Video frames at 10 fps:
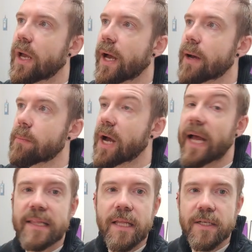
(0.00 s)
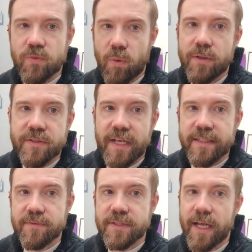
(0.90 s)
analyze one
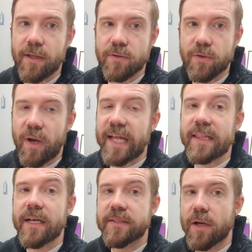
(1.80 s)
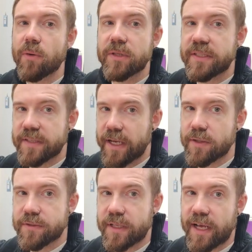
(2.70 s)
set of cells, or analyze only
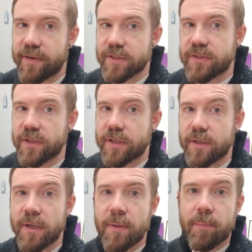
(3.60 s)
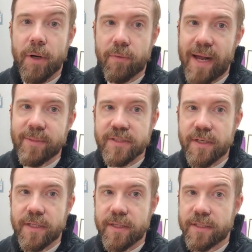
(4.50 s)
cells that have a certain
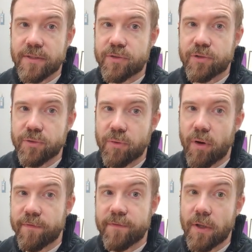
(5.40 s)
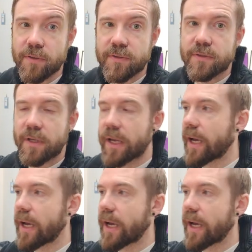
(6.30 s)
parameter that is true or false,